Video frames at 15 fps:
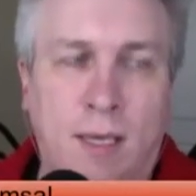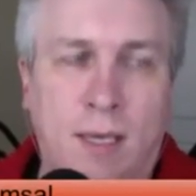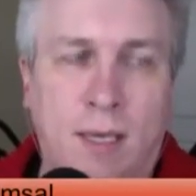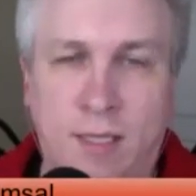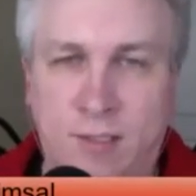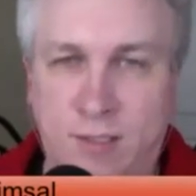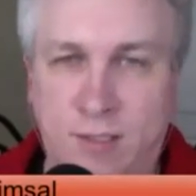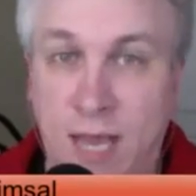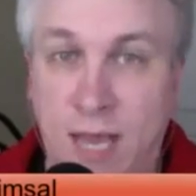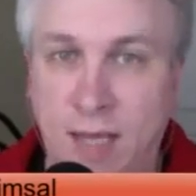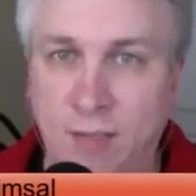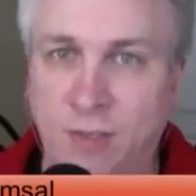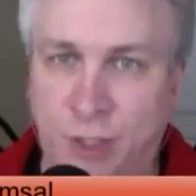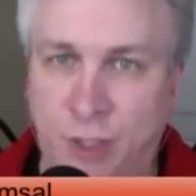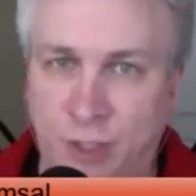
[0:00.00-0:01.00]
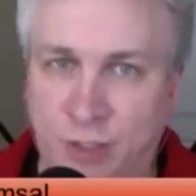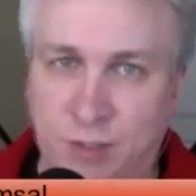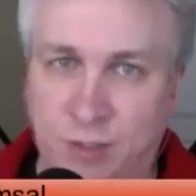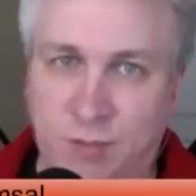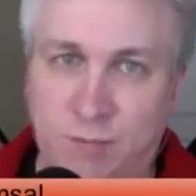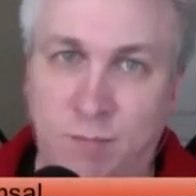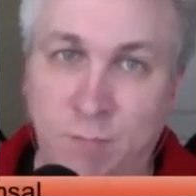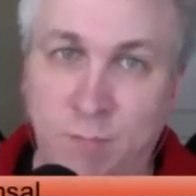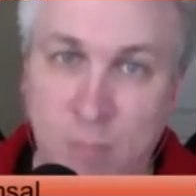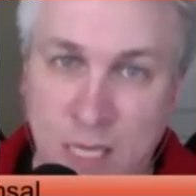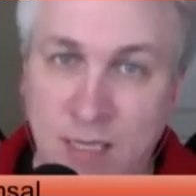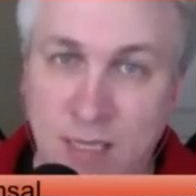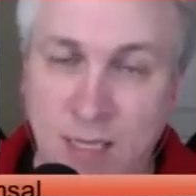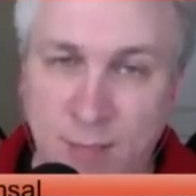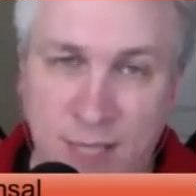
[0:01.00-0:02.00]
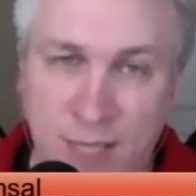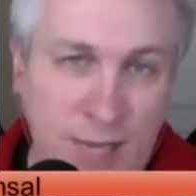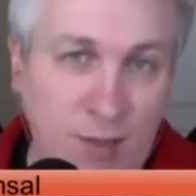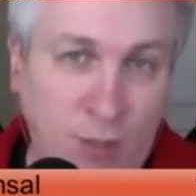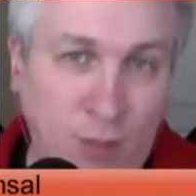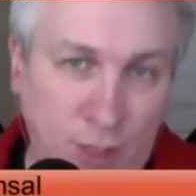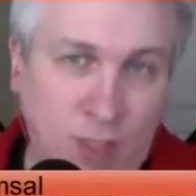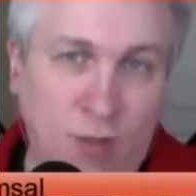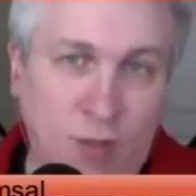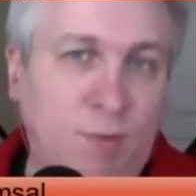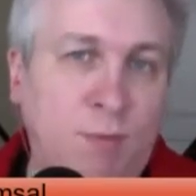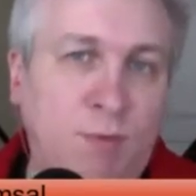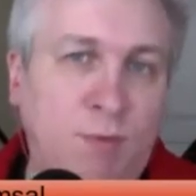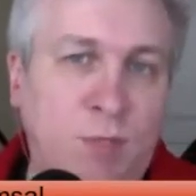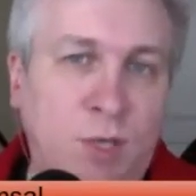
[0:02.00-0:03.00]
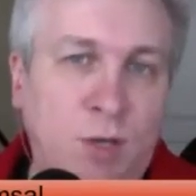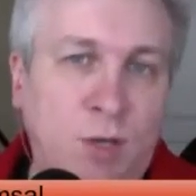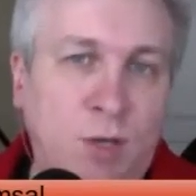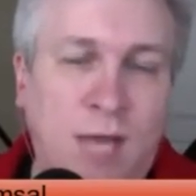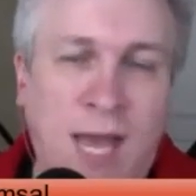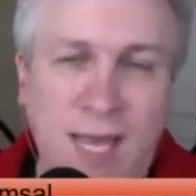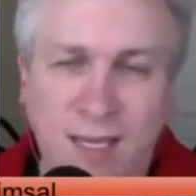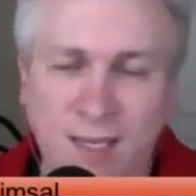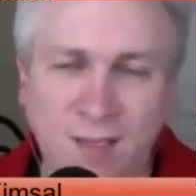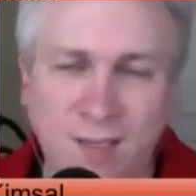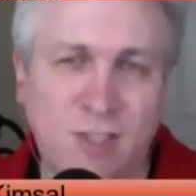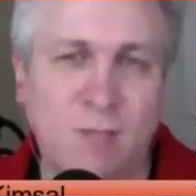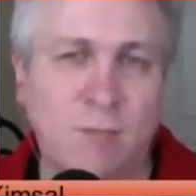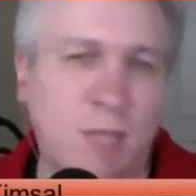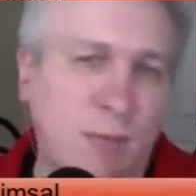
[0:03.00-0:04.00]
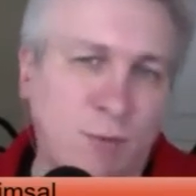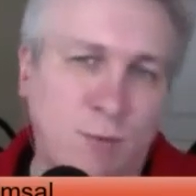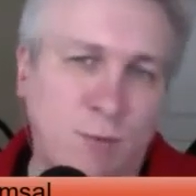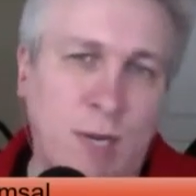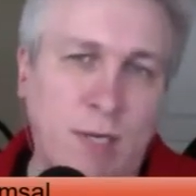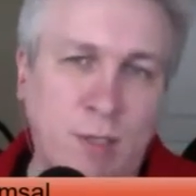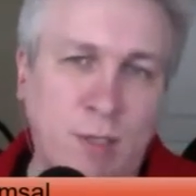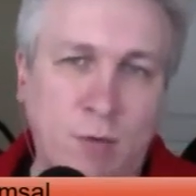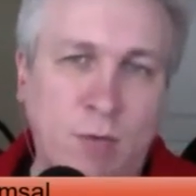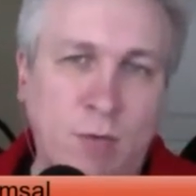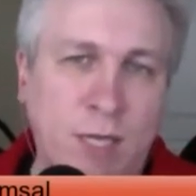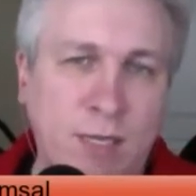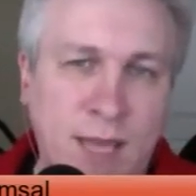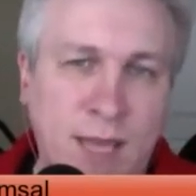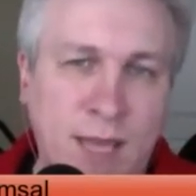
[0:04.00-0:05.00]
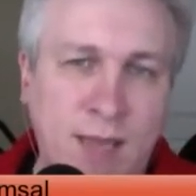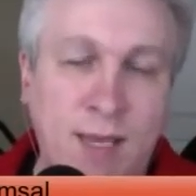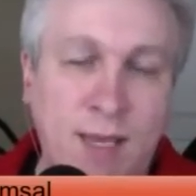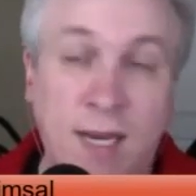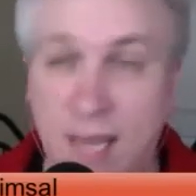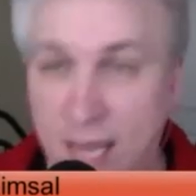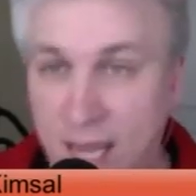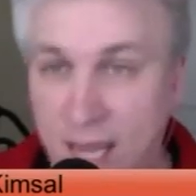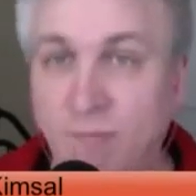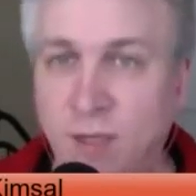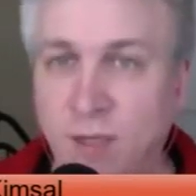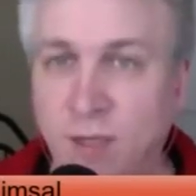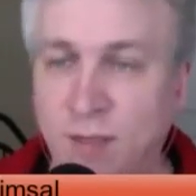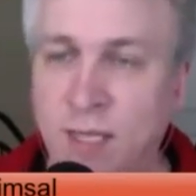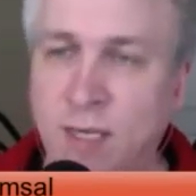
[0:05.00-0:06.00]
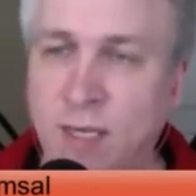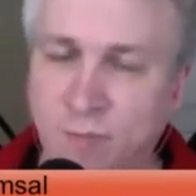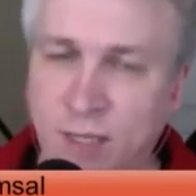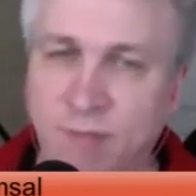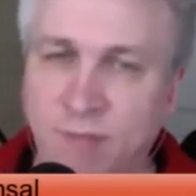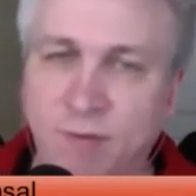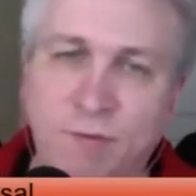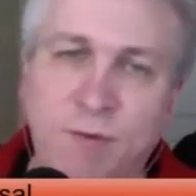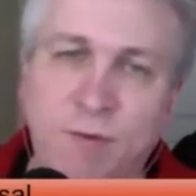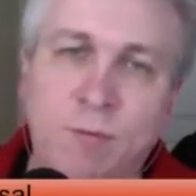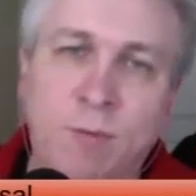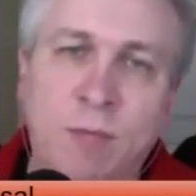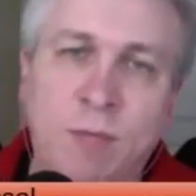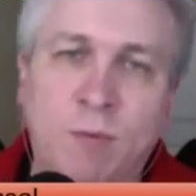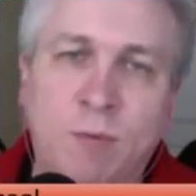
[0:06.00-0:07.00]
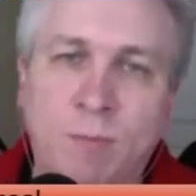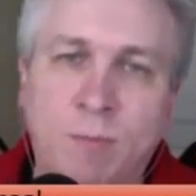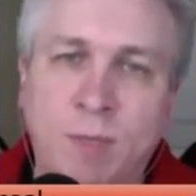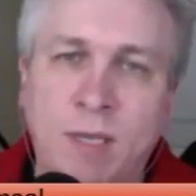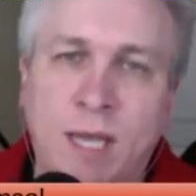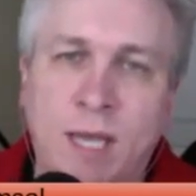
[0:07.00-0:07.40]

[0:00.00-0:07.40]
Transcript: It's not just me. I mean, I look at other people's code. I can sometimes write code like that, and I have done that, and I've left it for other people, but